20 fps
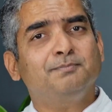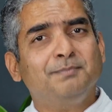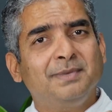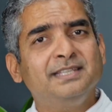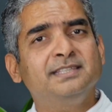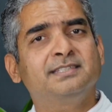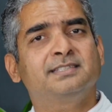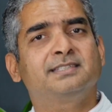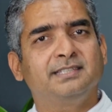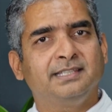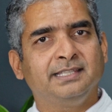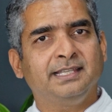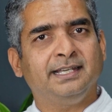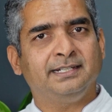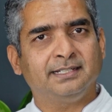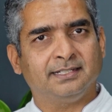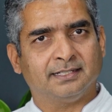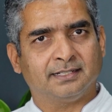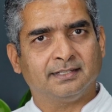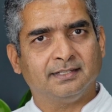months
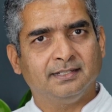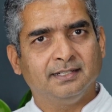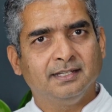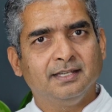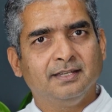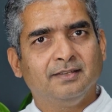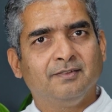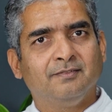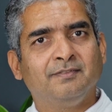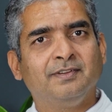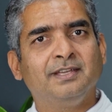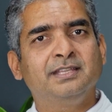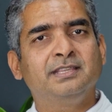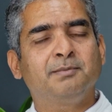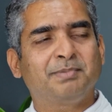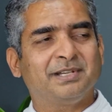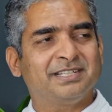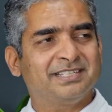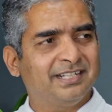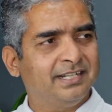later, when the
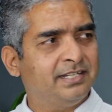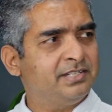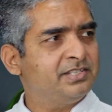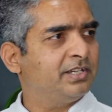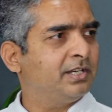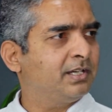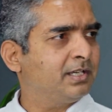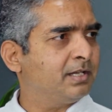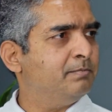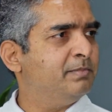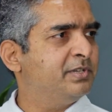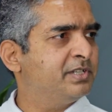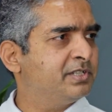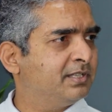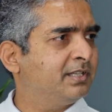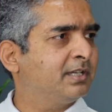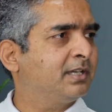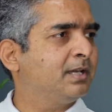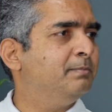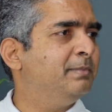Presidential
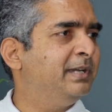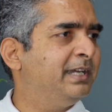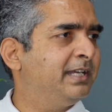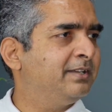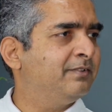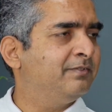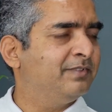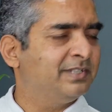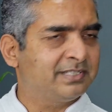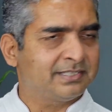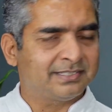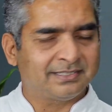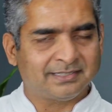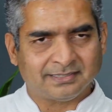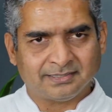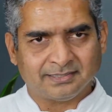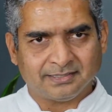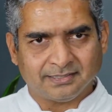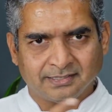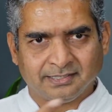Commission, the committee which
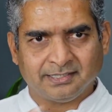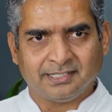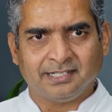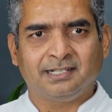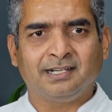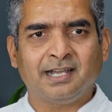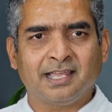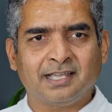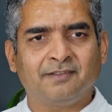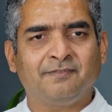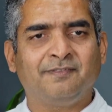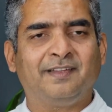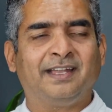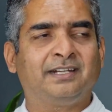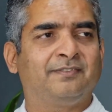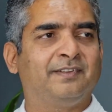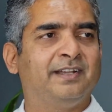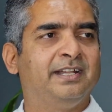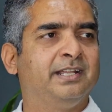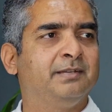did like a
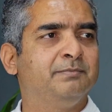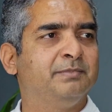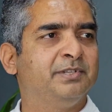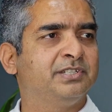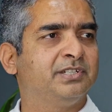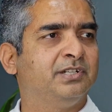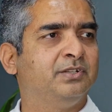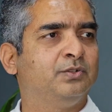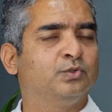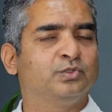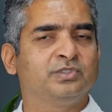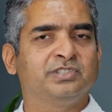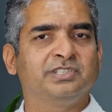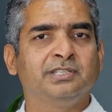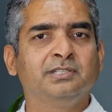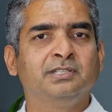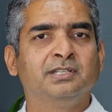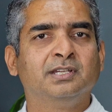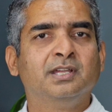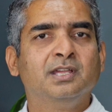fact-finding mission to
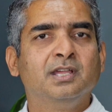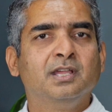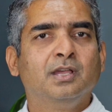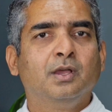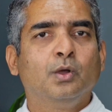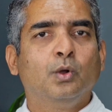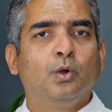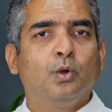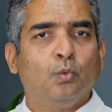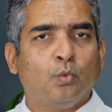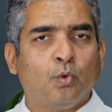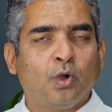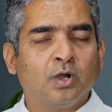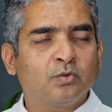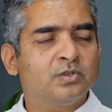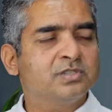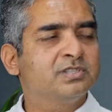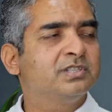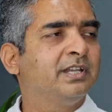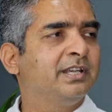see what
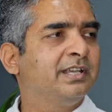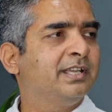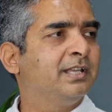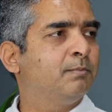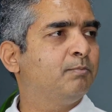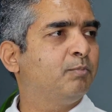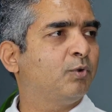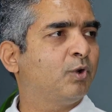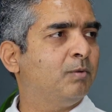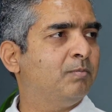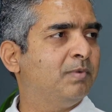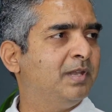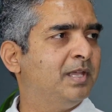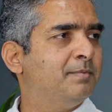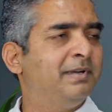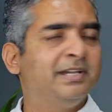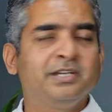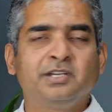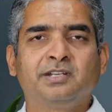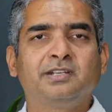was the real
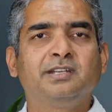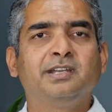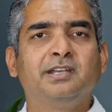problem, and